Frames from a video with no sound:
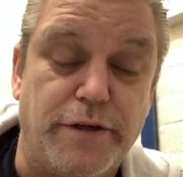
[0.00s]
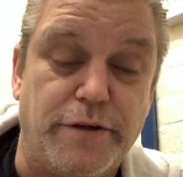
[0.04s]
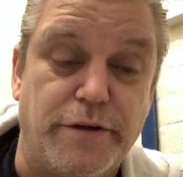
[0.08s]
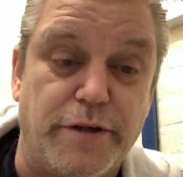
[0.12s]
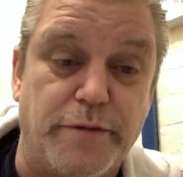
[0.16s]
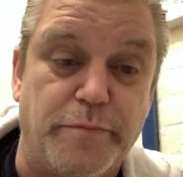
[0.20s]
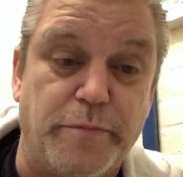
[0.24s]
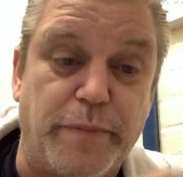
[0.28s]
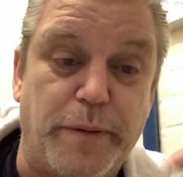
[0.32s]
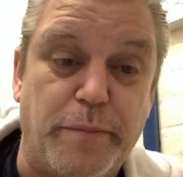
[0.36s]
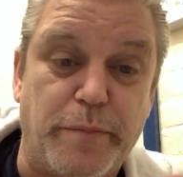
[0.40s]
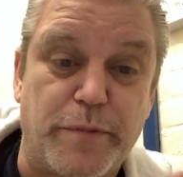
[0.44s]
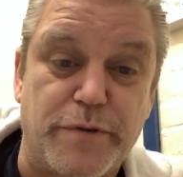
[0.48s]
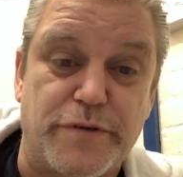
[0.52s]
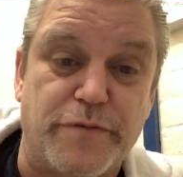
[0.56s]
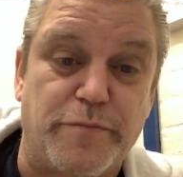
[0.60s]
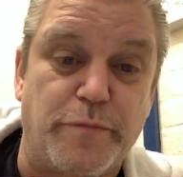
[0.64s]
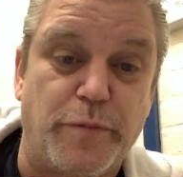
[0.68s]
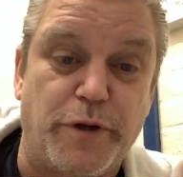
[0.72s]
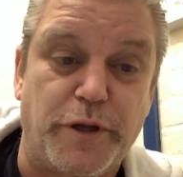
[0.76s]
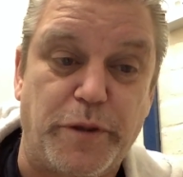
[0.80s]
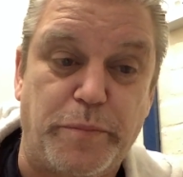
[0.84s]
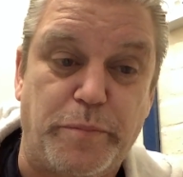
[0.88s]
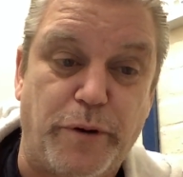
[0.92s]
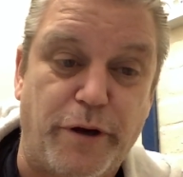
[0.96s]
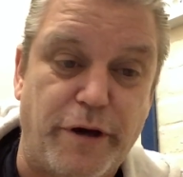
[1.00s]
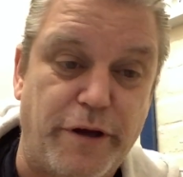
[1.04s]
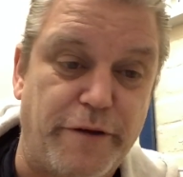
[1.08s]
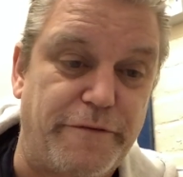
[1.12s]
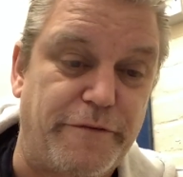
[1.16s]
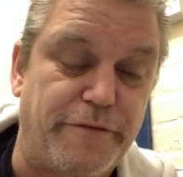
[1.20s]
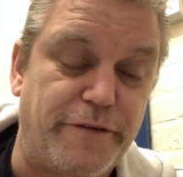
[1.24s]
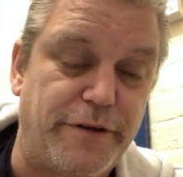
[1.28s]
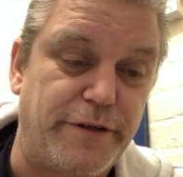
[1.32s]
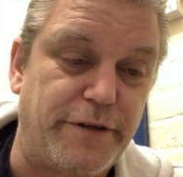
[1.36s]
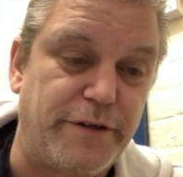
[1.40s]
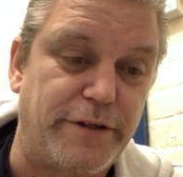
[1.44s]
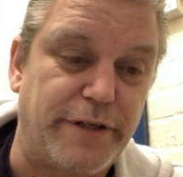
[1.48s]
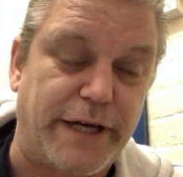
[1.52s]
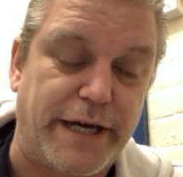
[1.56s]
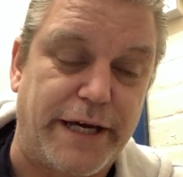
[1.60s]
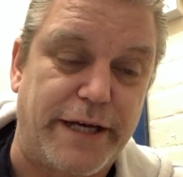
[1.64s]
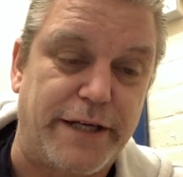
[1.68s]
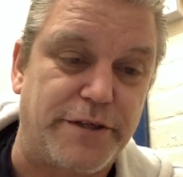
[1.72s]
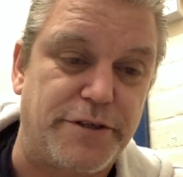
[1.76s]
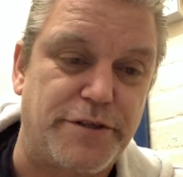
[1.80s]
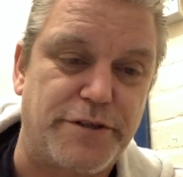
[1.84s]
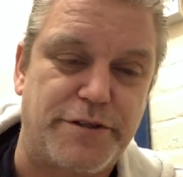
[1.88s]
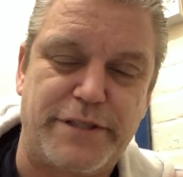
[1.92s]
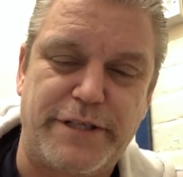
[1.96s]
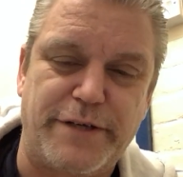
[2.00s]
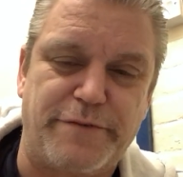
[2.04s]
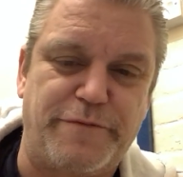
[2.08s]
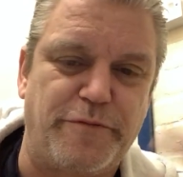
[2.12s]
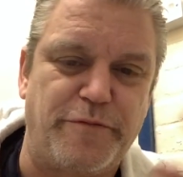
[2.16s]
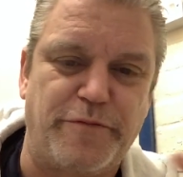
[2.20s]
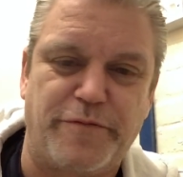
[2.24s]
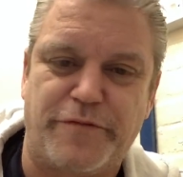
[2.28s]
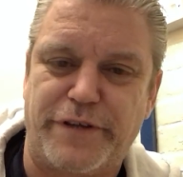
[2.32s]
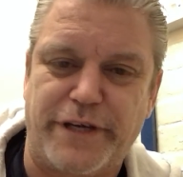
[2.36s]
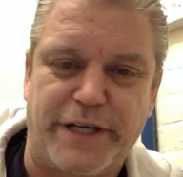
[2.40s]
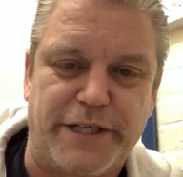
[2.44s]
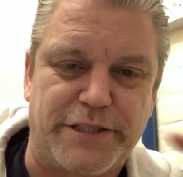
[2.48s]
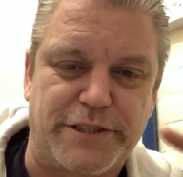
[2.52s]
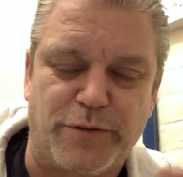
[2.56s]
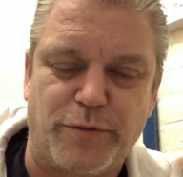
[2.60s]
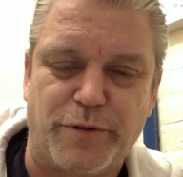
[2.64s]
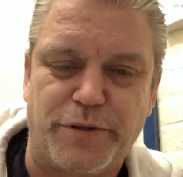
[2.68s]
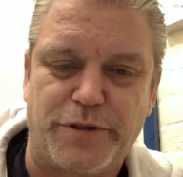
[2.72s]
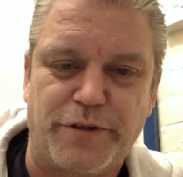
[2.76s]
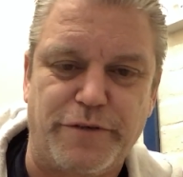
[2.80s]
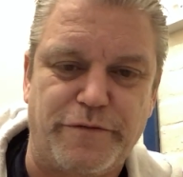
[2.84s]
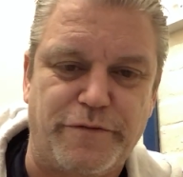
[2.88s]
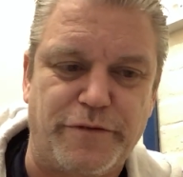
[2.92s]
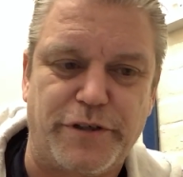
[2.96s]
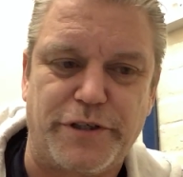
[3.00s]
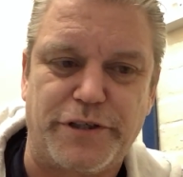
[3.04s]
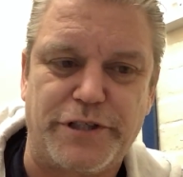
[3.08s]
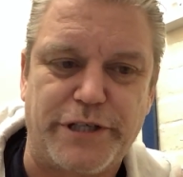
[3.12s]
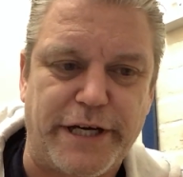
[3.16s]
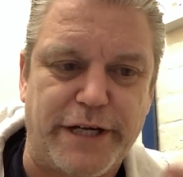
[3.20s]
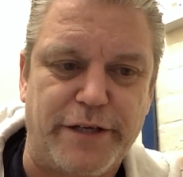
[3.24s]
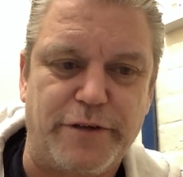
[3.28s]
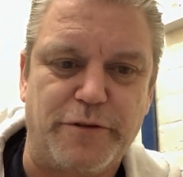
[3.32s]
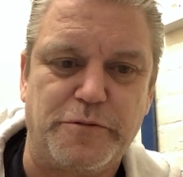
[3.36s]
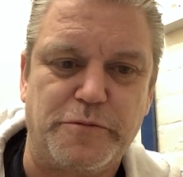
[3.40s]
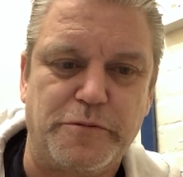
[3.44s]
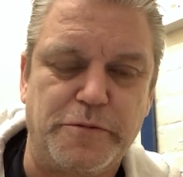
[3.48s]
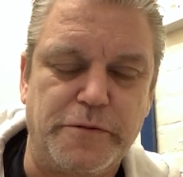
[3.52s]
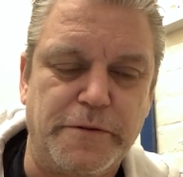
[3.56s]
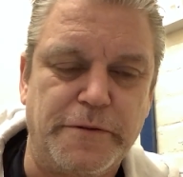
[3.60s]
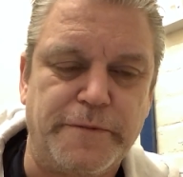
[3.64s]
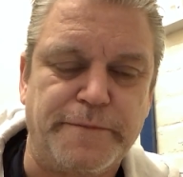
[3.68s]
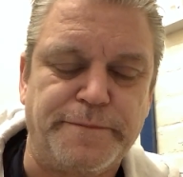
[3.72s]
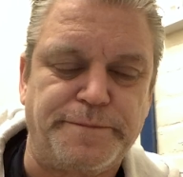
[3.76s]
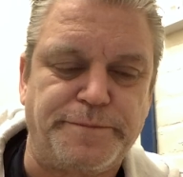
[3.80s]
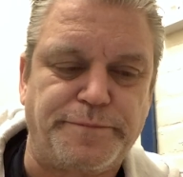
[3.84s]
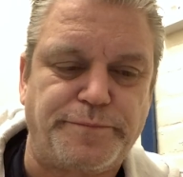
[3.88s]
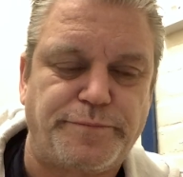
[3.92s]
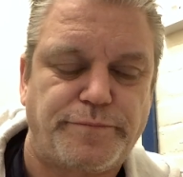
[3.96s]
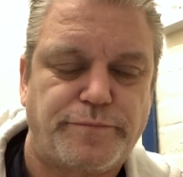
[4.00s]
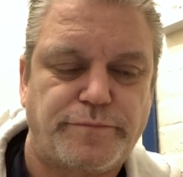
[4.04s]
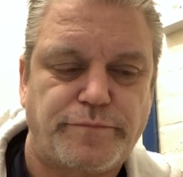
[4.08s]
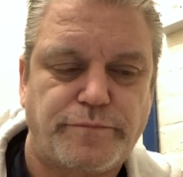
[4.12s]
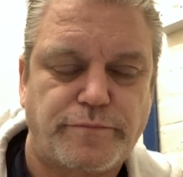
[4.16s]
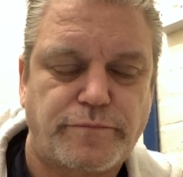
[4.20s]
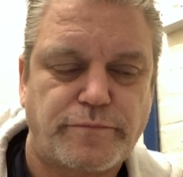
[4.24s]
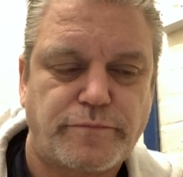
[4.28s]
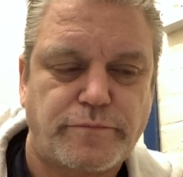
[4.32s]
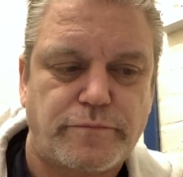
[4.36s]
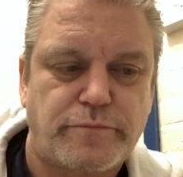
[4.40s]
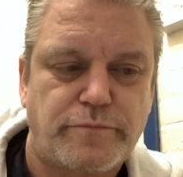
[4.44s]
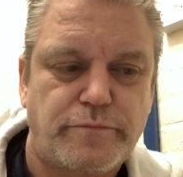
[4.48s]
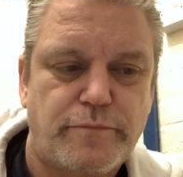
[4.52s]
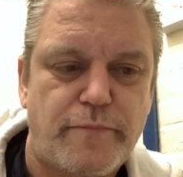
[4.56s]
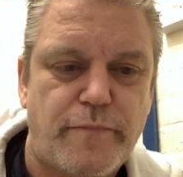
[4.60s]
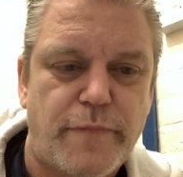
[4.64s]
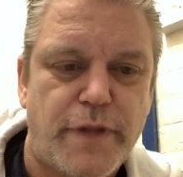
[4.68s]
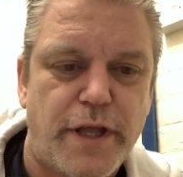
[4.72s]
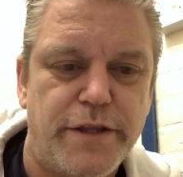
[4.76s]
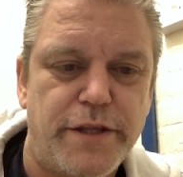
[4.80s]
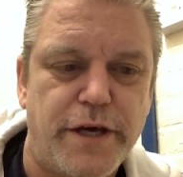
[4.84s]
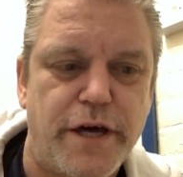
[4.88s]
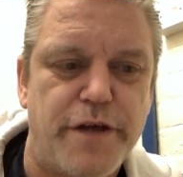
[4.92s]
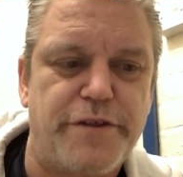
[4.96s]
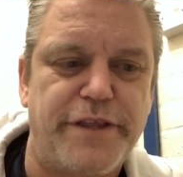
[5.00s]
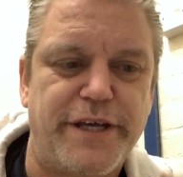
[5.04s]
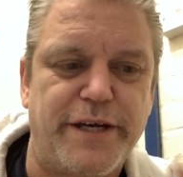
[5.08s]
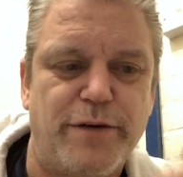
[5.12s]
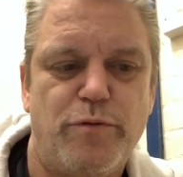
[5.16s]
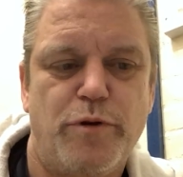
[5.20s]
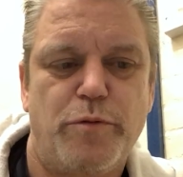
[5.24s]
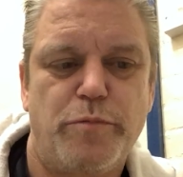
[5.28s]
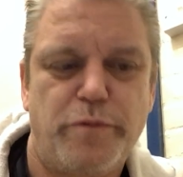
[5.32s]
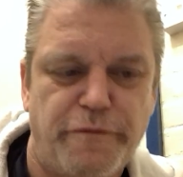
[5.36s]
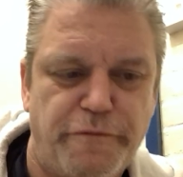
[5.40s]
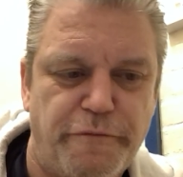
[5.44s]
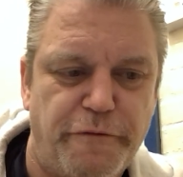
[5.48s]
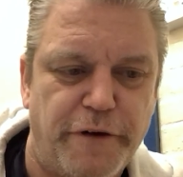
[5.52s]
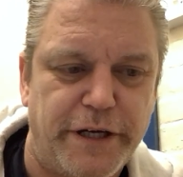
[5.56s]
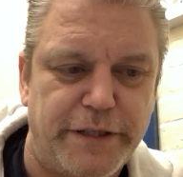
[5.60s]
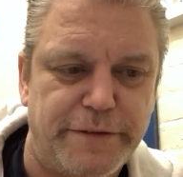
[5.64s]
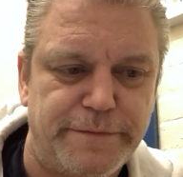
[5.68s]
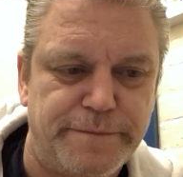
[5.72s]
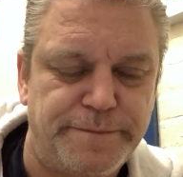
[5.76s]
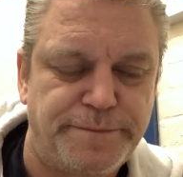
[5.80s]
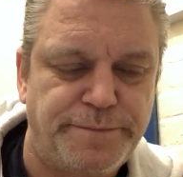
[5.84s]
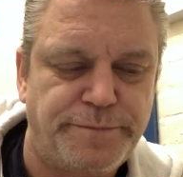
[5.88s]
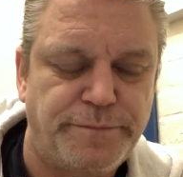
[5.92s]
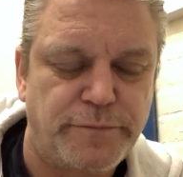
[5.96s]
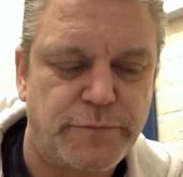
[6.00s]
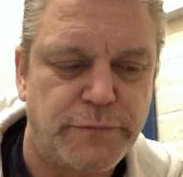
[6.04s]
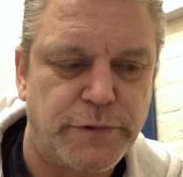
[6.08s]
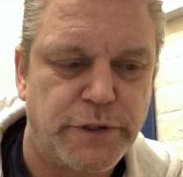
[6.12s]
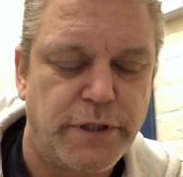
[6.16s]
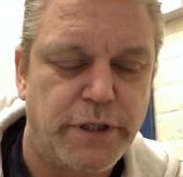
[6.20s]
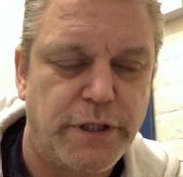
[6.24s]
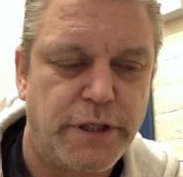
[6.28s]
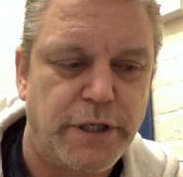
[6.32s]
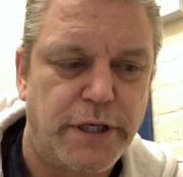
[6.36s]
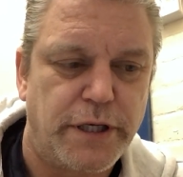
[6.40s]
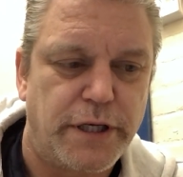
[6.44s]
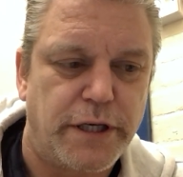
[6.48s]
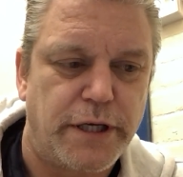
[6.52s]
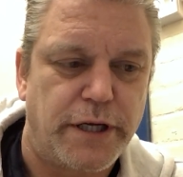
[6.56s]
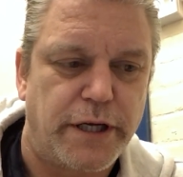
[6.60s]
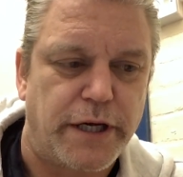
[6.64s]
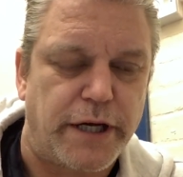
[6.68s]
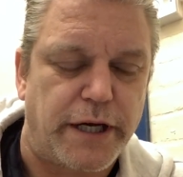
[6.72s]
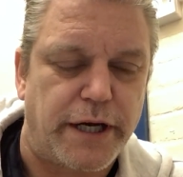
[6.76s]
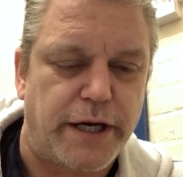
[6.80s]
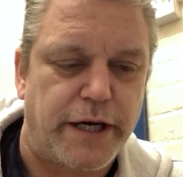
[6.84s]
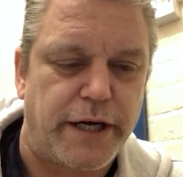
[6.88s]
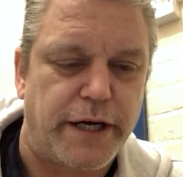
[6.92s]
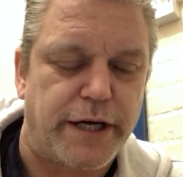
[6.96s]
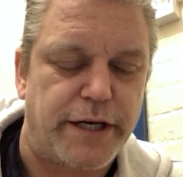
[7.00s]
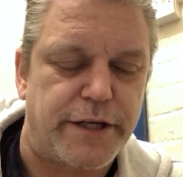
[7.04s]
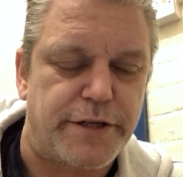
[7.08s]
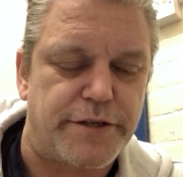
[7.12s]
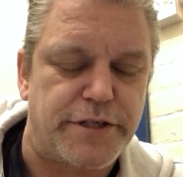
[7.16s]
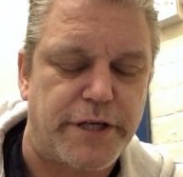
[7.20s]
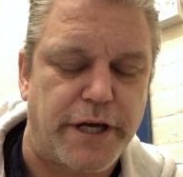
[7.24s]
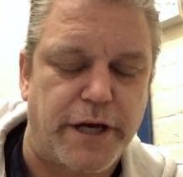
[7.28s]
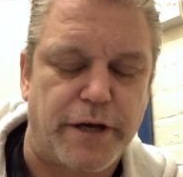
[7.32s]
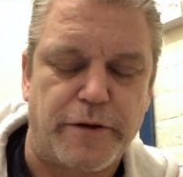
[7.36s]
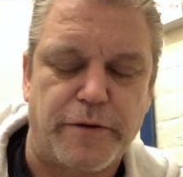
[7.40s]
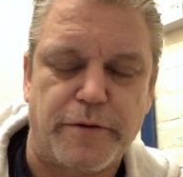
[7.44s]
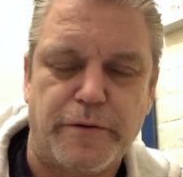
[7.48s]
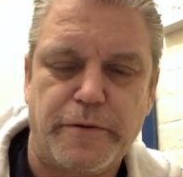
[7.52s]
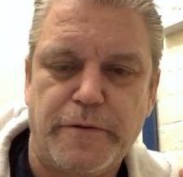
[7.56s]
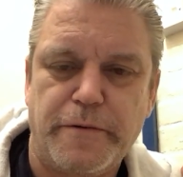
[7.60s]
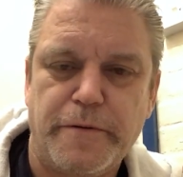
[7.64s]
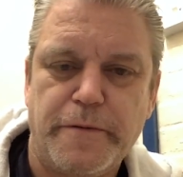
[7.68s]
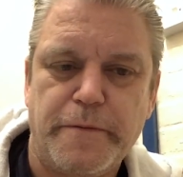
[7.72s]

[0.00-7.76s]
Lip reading: the members of Monty Python and just different things I want to do for the channel that I think will be fun. So